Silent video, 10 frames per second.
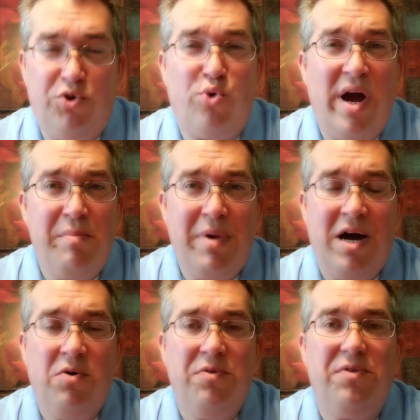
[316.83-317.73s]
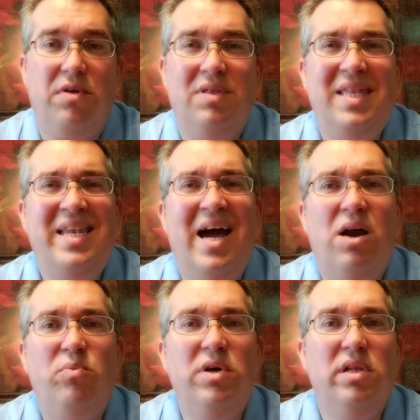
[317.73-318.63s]
Dry mouth,
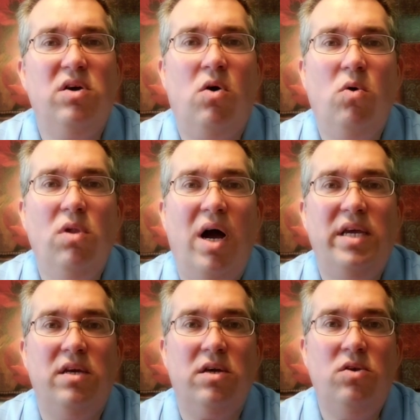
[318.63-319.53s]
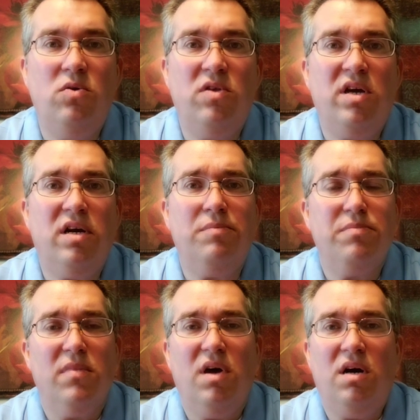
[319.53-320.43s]
not really a whole lot you can do there.